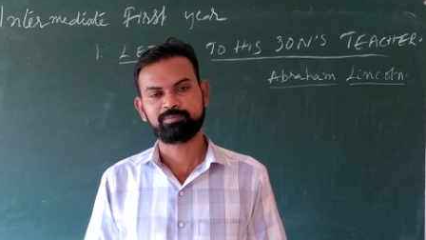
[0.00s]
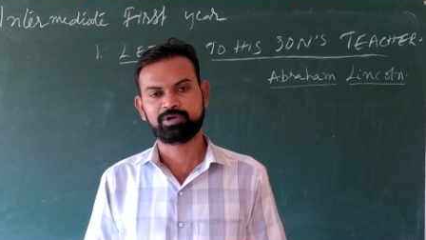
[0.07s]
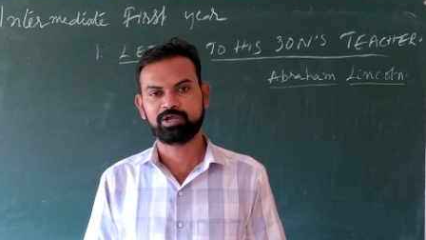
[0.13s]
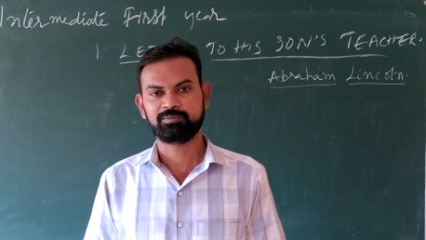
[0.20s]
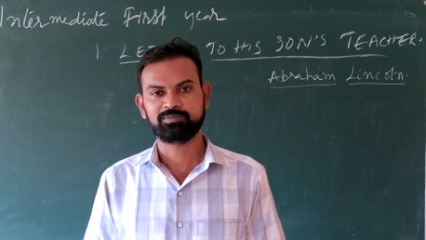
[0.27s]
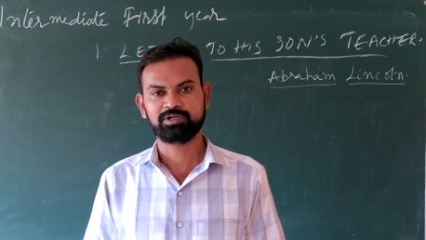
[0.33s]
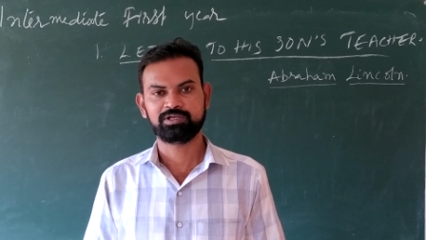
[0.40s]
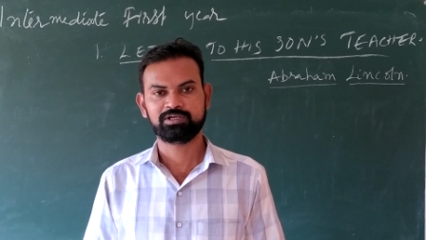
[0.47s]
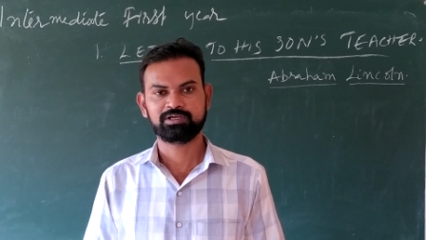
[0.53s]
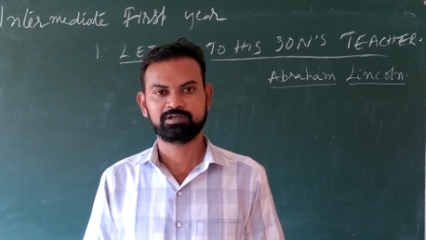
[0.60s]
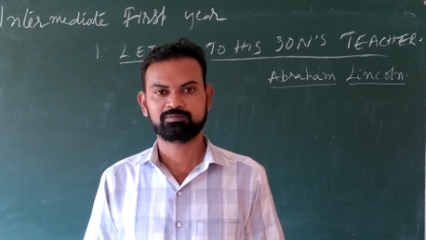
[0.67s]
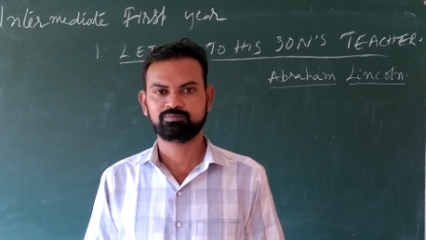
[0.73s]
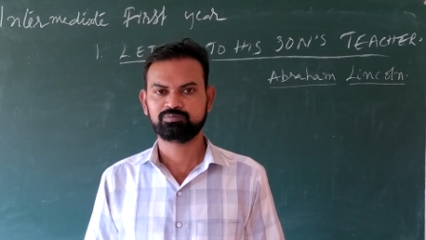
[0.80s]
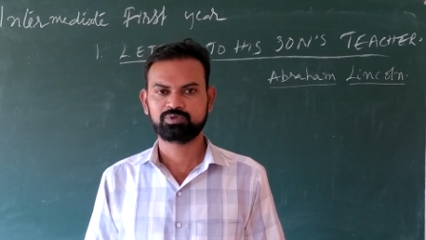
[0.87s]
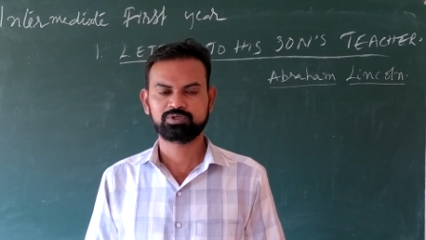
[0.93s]
Abraham Lincoln,
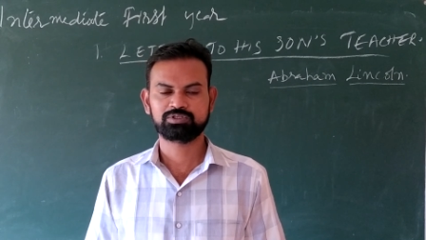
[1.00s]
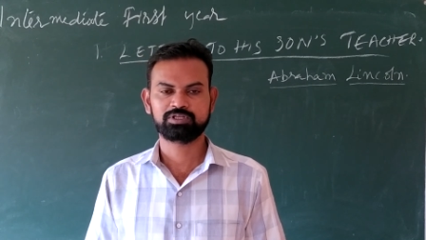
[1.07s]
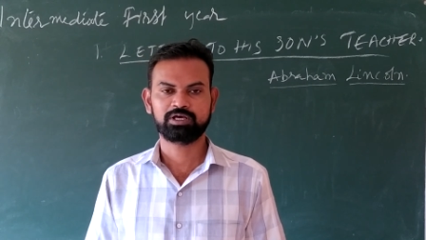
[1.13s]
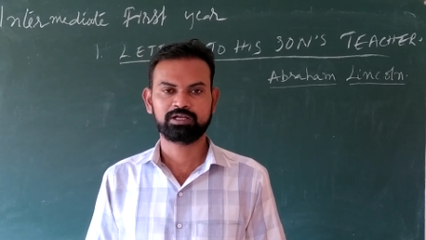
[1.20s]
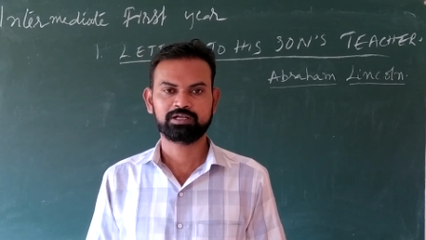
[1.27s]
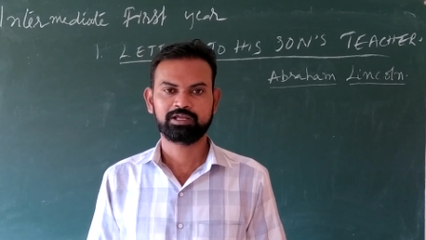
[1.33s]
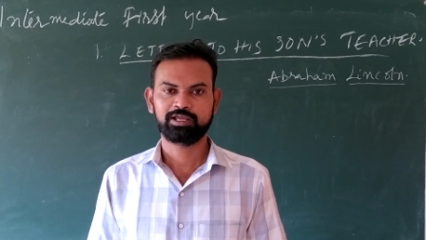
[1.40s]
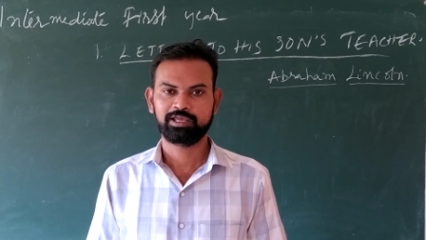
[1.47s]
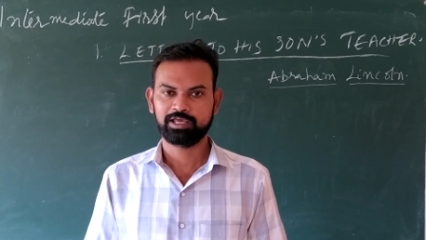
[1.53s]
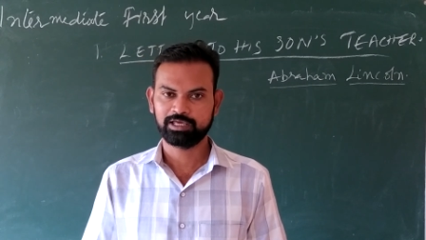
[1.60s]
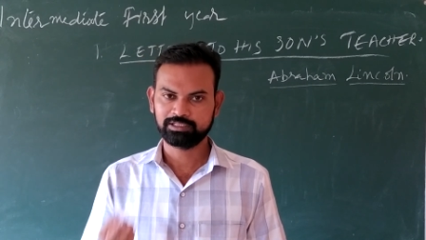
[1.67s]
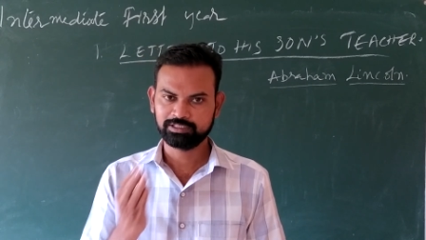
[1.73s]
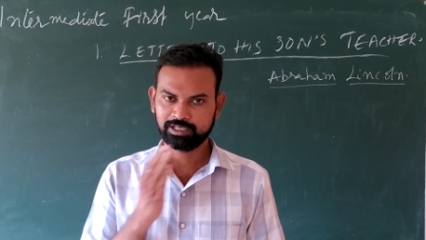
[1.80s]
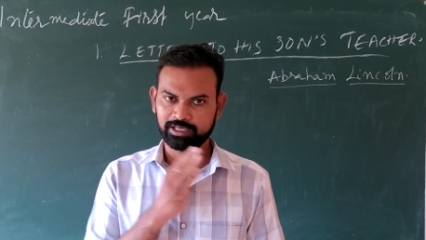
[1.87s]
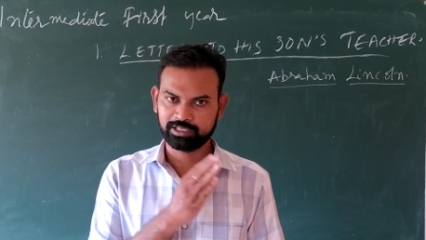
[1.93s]
both are
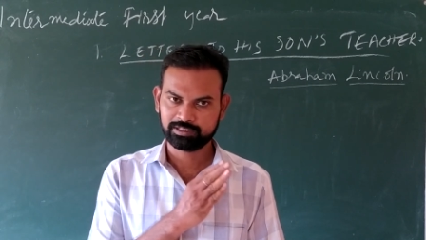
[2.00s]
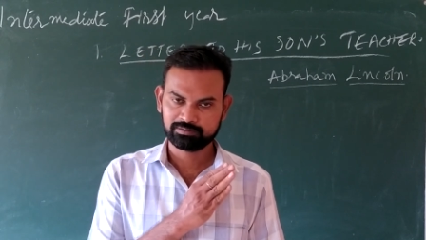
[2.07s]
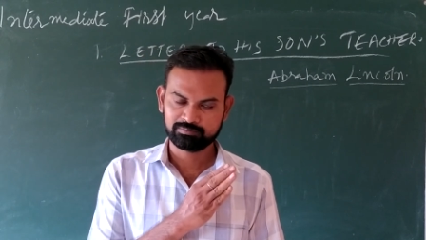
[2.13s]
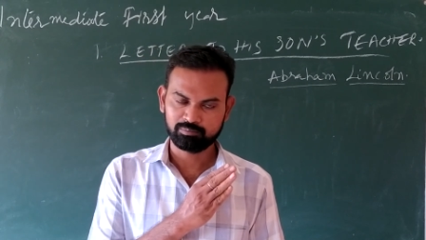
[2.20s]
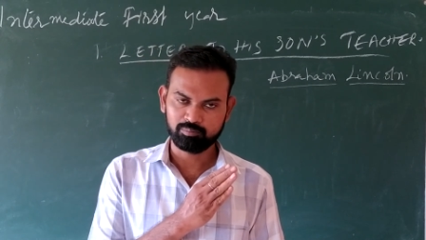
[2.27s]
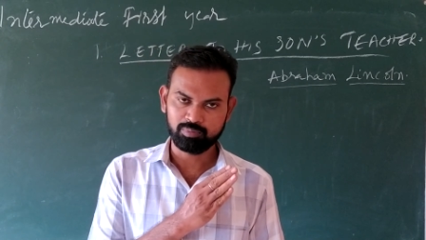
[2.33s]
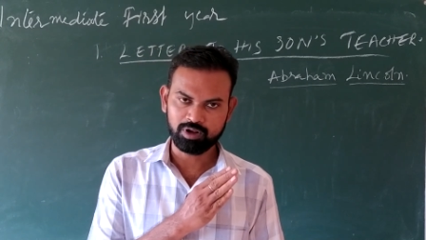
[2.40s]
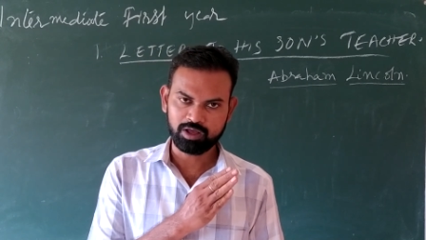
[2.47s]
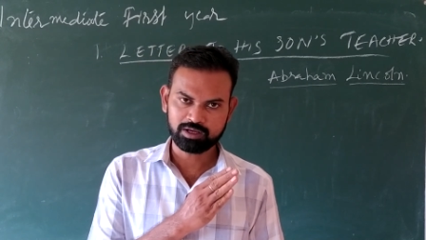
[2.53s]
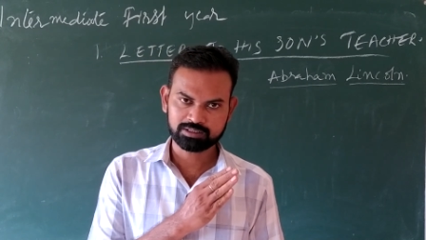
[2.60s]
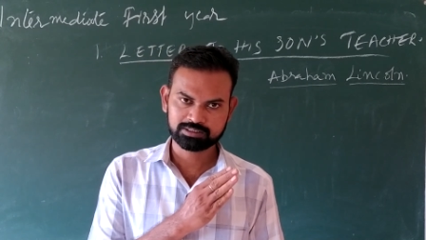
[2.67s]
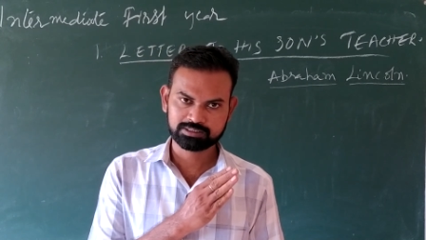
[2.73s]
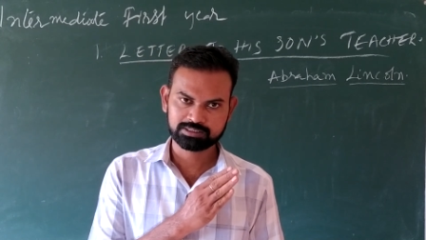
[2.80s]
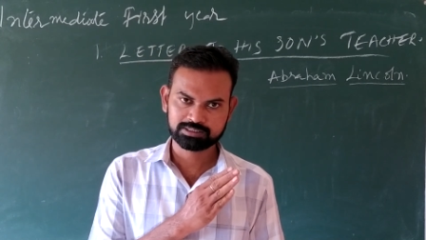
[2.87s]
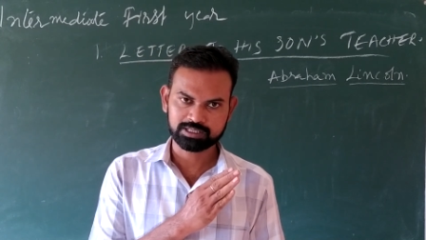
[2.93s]
in the
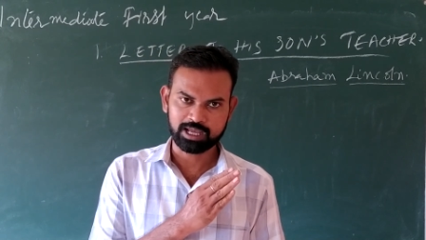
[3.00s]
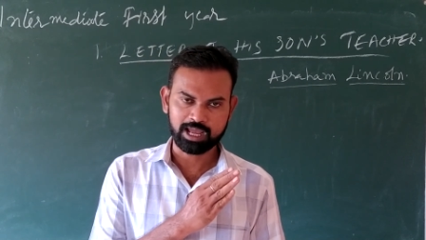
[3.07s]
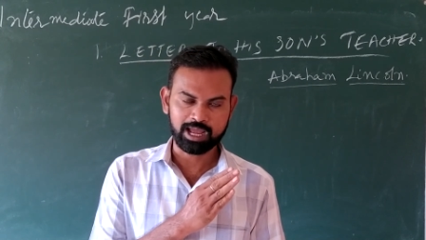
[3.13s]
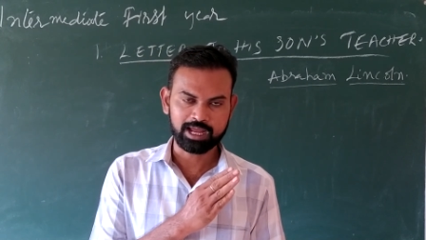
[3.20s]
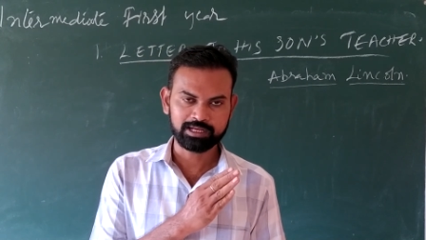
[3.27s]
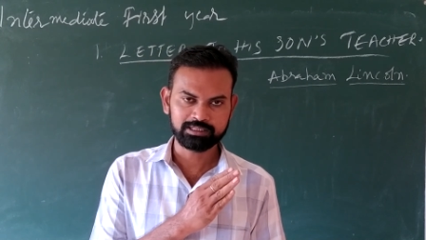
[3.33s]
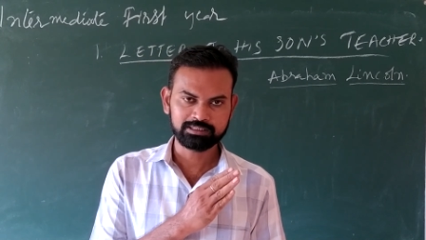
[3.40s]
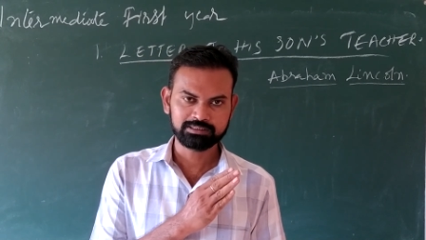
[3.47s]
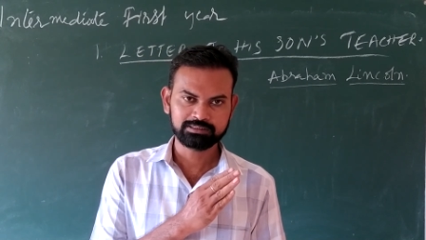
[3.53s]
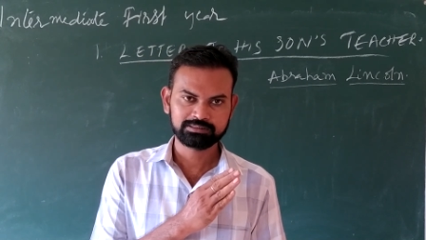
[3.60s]
blacks and